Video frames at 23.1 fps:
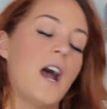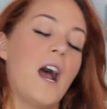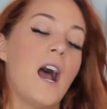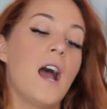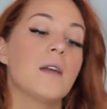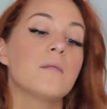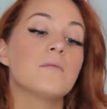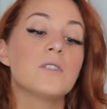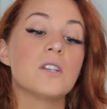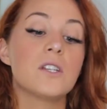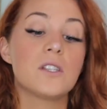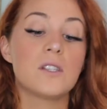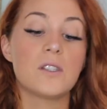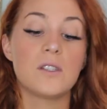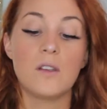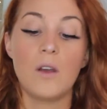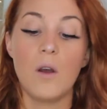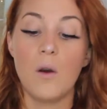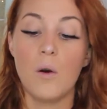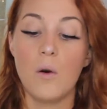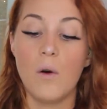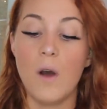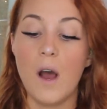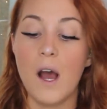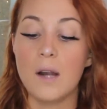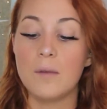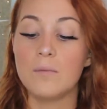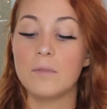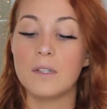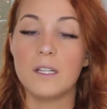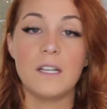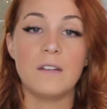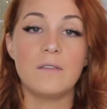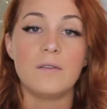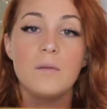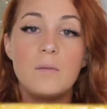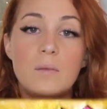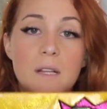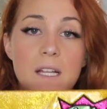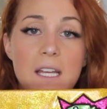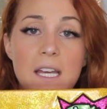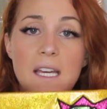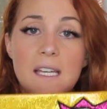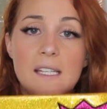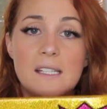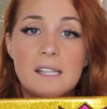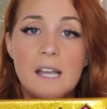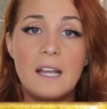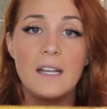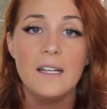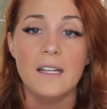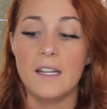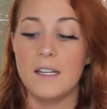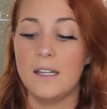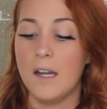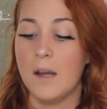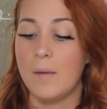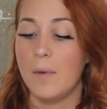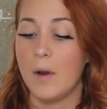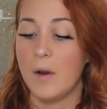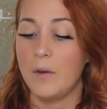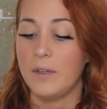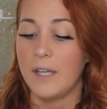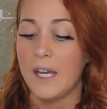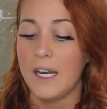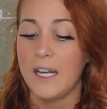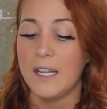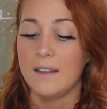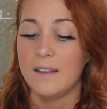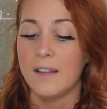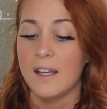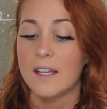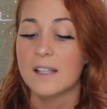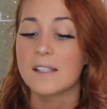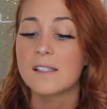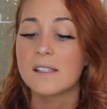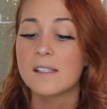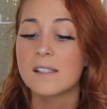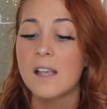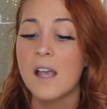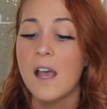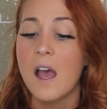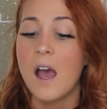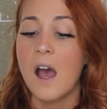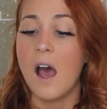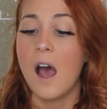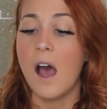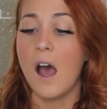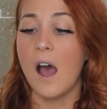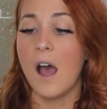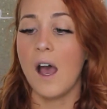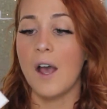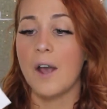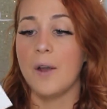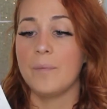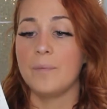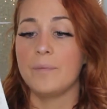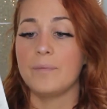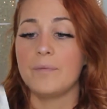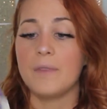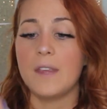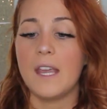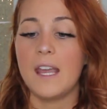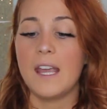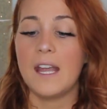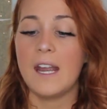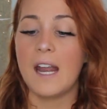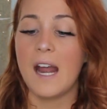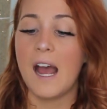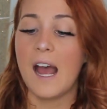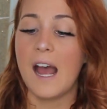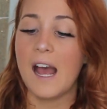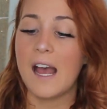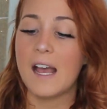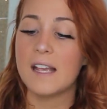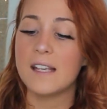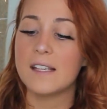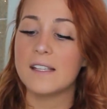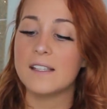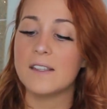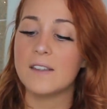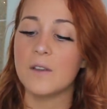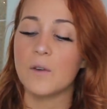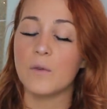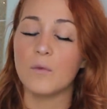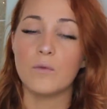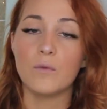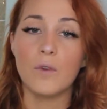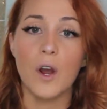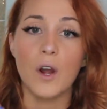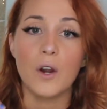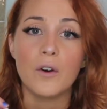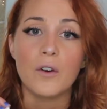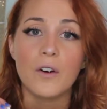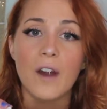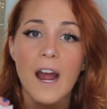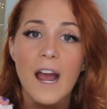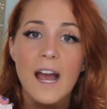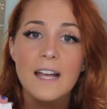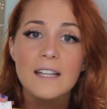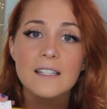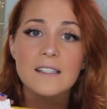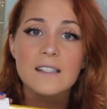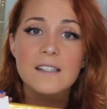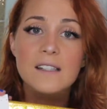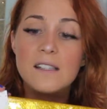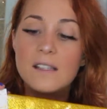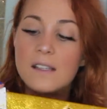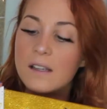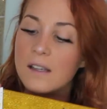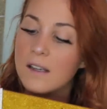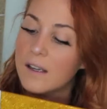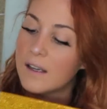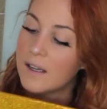I'm just so unbelievably excited about getting this. It has the Rugrats